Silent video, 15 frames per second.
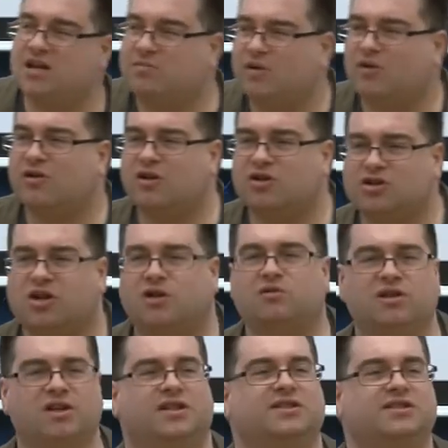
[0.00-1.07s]
upon our
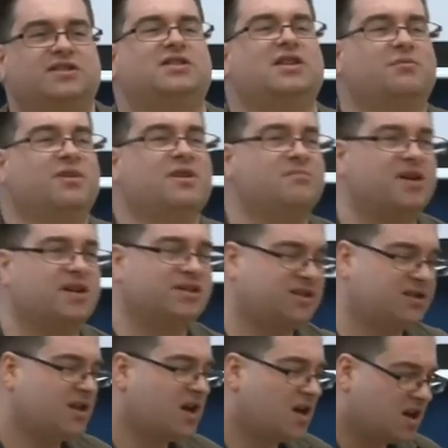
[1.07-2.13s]
shoulders that we
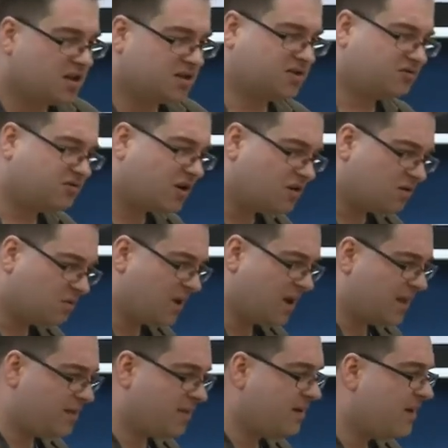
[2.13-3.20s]
must struggle
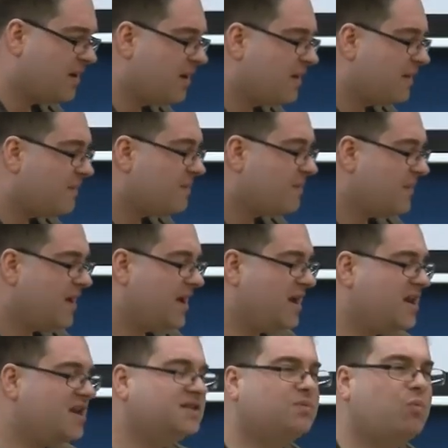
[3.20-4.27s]
with. It is